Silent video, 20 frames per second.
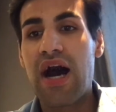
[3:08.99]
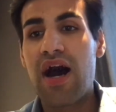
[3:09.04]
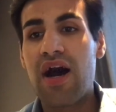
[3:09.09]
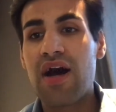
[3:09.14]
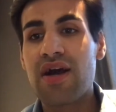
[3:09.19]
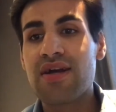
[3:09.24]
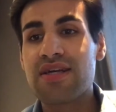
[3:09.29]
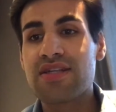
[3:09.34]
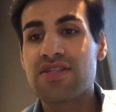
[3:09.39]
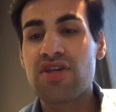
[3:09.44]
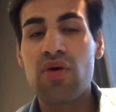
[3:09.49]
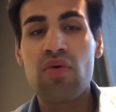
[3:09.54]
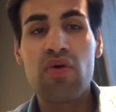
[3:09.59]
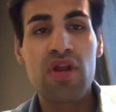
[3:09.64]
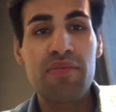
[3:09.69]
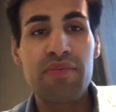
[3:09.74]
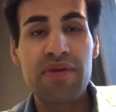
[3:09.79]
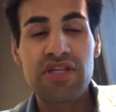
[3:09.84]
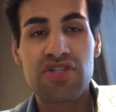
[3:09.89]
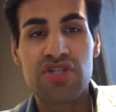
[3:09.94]
I don't want
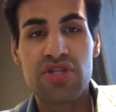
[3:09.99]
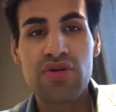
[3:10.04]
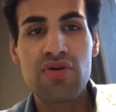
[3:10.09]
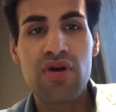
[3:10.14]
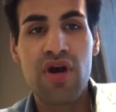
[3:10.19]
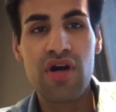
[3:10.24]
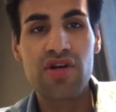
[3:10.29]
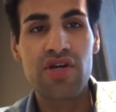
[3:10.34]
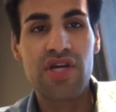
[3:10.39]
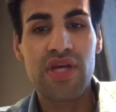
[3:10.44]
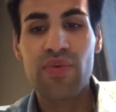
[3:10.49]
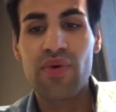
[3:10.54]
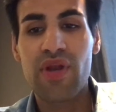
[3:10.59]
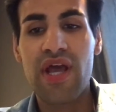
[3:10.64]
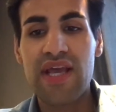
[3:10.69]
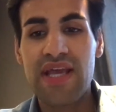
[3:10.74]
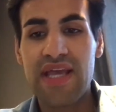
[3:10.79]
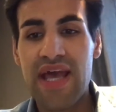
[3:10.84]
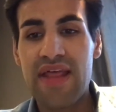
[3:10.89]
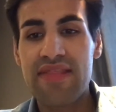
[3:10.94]
to be too hungry when
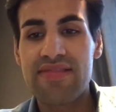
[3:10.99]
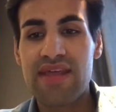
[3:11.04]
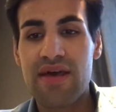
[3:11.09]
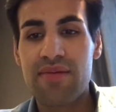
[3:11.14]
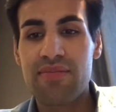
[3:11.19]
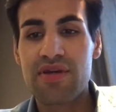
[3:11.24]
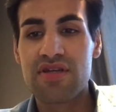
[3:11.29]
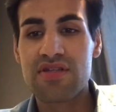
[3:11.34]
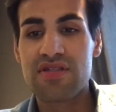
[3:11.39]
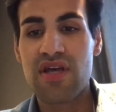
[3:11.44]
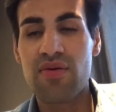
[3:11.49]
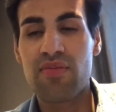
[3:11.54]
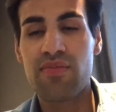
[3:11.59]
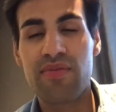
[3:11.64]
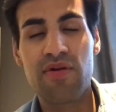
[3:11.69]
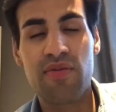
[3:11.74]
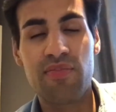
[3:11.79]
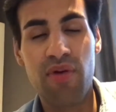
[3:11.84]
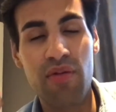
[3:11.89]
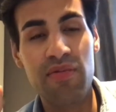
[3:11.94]
I get there, because I'm
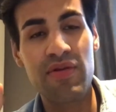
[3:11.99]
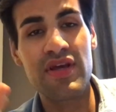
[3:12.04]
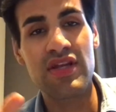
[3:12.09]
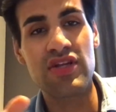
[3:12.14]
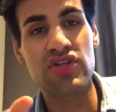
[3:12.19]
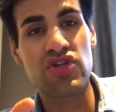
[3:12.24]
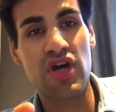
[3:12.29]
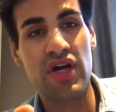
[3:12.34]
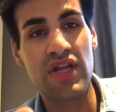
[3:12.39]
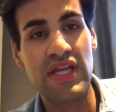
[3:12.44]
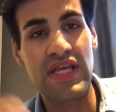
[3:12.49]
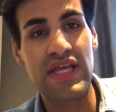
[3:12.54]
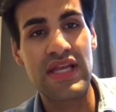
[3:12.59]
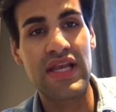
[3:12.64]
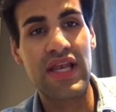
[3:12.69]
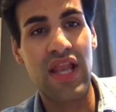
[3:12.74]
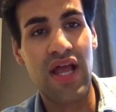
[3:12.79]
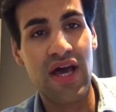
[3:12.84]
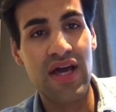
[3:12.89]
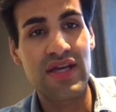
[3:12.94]
probably gonna try and eat
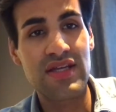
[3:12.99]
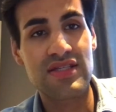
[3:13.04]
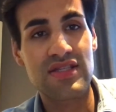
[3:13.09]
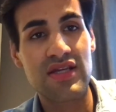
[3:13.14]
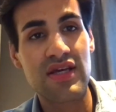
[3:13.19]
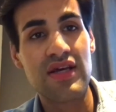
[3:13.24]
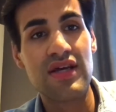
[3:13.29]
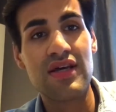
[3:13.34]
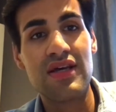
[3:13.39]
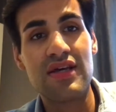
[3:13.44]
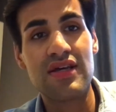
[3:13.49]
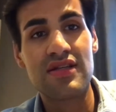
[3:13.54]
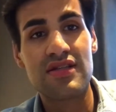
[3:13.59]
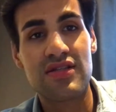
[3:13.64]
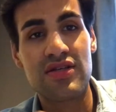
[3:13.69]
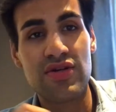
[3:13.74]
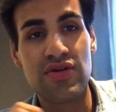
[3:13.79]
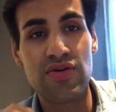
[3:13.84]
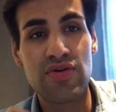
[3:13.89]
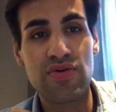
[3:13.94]
light
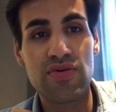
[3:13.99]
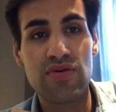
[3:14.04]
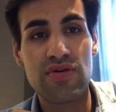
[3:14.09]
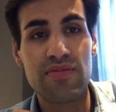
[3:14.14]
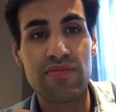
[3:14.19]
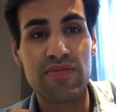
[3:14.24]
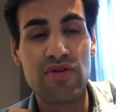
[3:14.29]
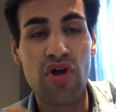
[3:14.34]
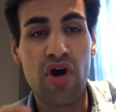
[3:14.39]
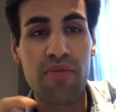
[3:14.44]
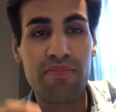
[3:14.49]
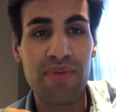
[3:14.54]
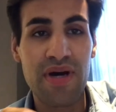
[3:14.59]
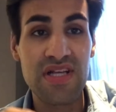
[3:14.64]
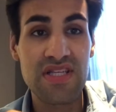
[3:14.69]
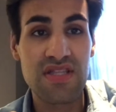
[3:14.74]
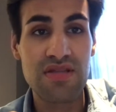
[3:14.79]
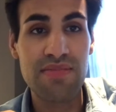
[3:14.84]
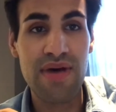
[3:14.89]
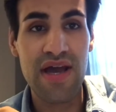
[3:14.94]
to not
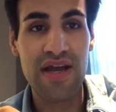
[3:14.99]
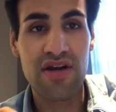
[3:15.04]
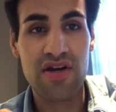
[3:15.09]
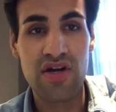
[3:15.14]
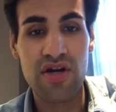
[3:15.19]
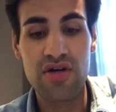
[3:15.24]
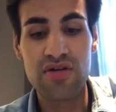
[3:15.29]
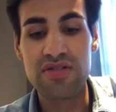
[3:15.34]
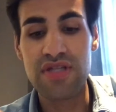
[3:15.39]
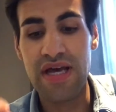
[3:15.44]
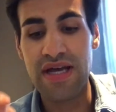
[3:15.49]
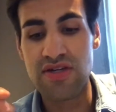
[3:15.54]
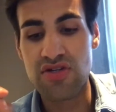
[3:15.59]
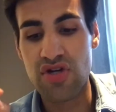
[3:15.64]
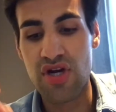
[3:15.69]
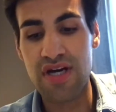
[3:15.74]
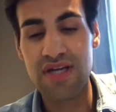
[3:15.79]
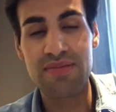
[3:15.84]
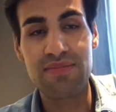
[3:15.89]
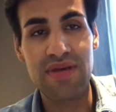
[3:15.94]
bust the macros and
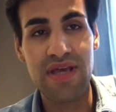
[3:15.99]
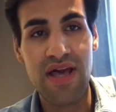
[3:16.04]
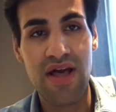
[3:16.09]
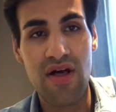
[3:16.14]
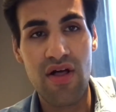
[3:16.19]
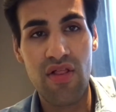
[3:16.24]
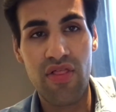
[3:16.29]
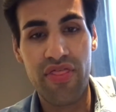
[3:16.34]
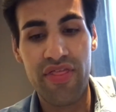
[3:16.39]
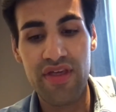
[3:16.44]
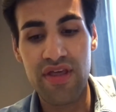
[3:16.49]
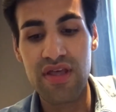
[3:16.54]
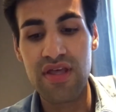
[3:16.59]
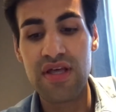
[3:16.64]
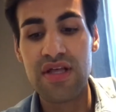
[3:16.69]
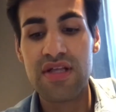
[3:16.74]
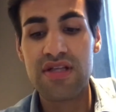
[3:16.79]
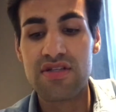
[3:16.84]
try and be healthy.